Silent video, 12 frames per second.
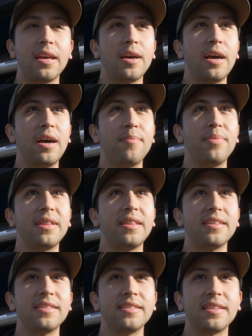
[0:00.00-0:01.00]
But
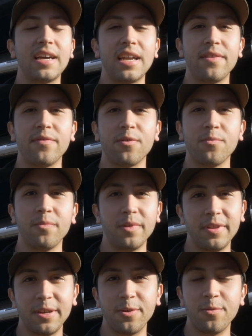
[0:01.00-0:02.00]
this is kind of a
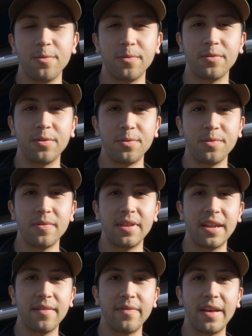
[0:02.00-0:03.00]
really cool tool
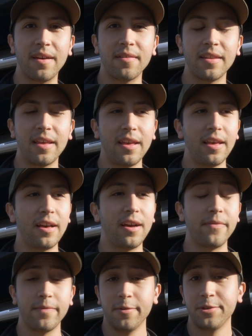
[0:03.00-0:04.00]
that I found
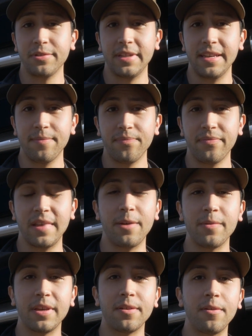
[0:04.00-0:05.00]
virtually
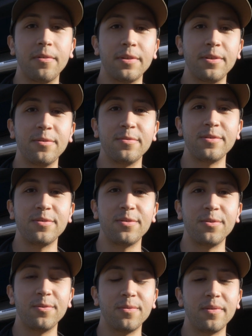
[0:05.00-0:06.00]
that we can all use
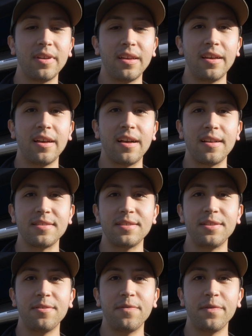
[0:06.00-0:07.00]
to
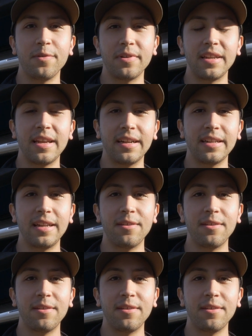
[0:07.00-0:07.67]
still feel connected